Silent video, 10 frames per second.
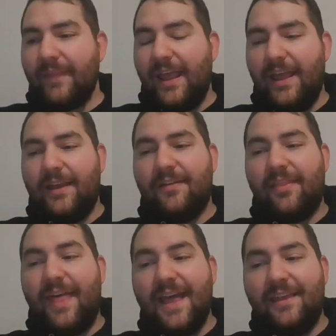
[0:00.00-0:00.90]

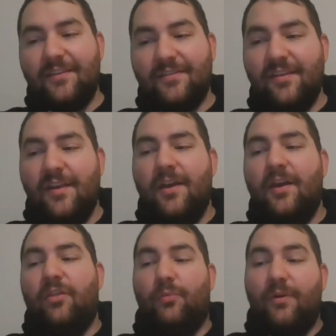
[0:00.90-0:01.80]
and that is
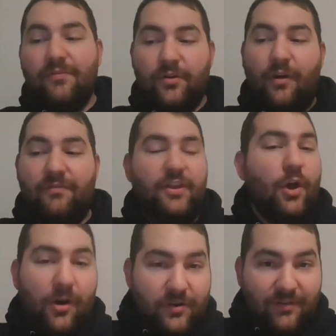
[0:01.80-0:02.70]
the river of the
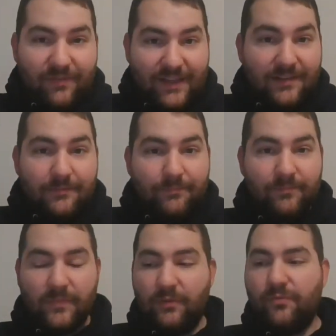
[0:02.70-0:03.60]
Garden of Eden.
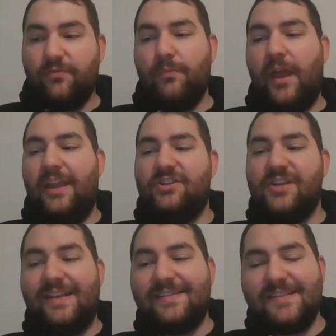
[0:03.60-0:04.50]
In
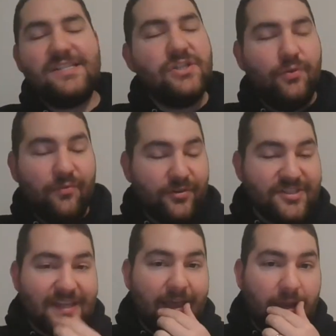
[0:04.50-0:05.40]
Genesis 2
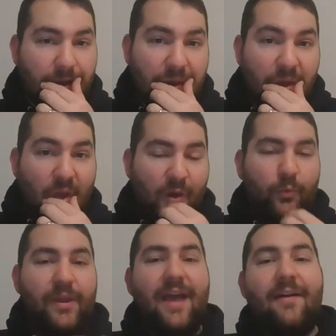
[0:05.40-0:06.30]
verse 10,
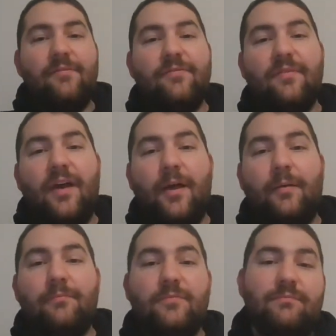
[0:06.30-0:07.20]
we have
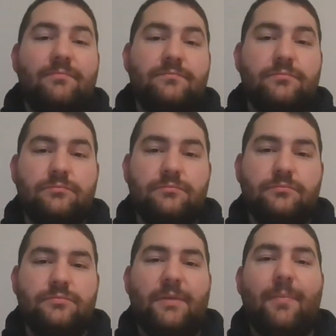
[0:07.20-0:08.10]

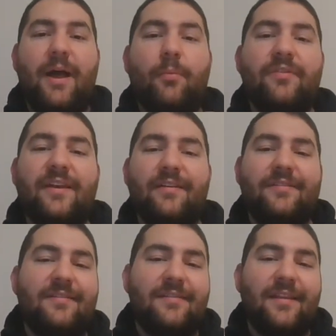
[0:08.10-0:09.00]
the Bible
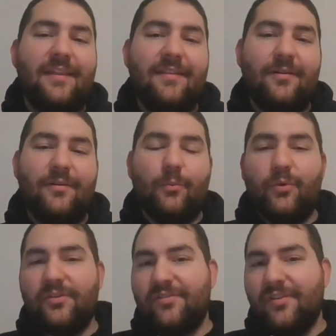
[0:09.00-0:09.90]
tells us that there
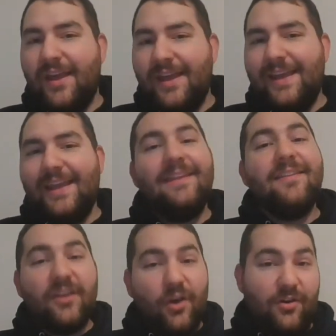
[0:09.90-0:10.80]
was
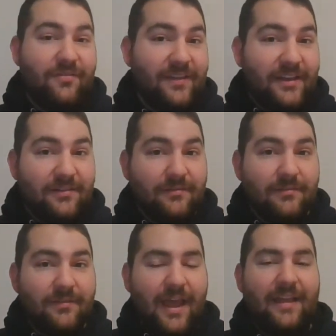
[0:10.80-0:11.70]
in the Garden of Eden,
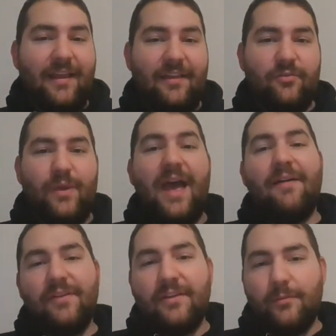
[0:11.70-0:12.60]
as we
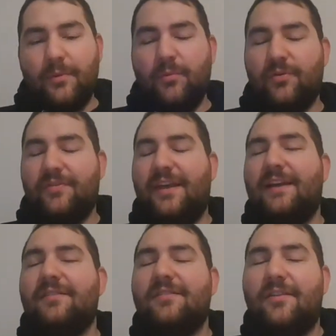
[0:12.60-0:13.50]
have it in the biblical
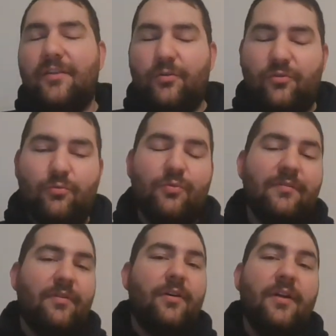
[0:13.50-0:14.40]
text, there is a
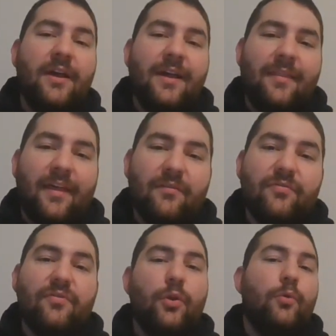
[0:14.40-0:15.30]
river that
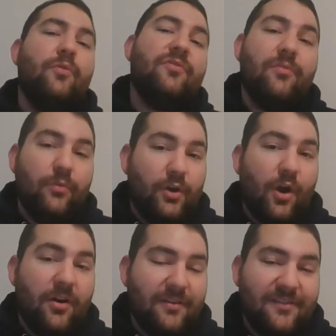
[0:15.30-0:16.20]
flows through the
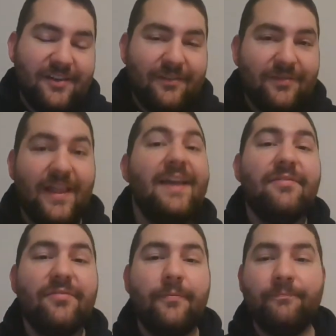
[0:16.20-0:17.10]
garden to give
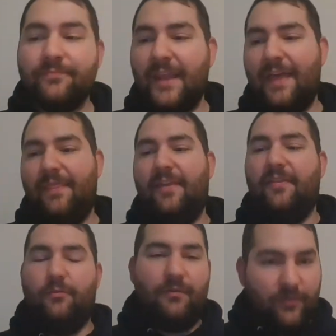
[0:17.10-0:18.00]
life, and then
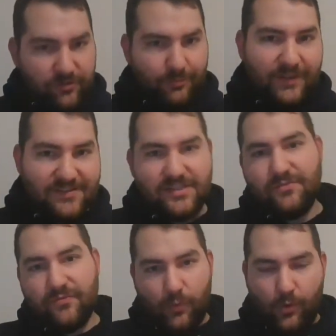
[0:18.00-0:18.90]
the river splits
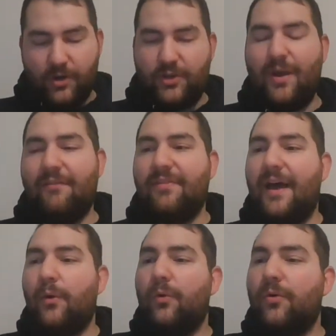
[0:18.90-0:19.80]
into four, and you have
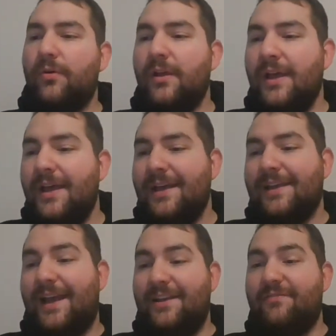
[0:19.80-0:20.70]
that whole
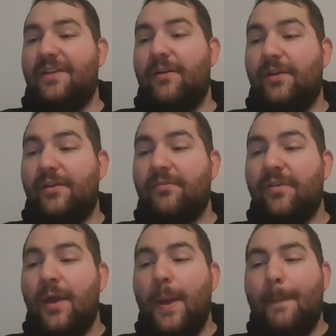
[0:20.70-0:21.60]
kind of narrative.
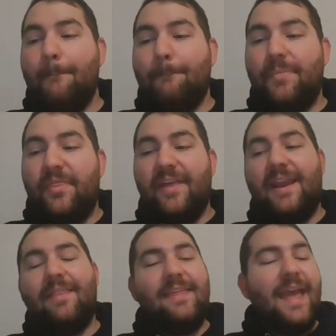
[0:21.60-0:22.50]
But
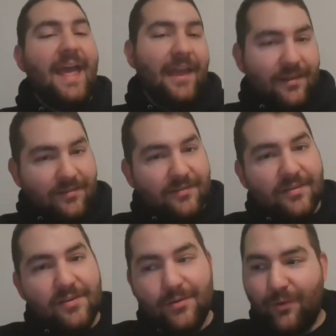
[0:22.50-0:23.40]
then at the
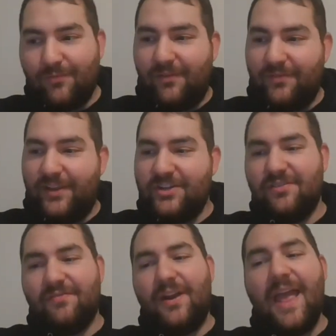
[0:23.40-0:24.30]
end of
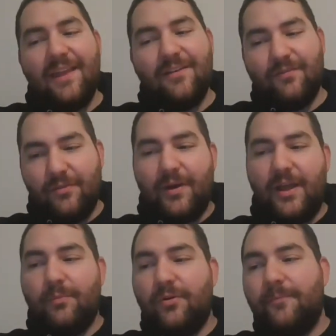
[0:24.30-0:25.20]
Revelation, the very end of the
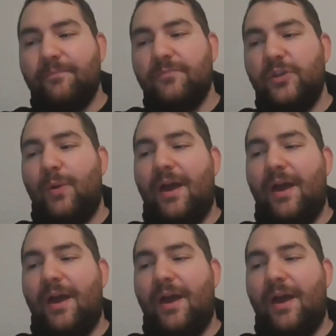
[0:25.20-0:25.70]
Bible, you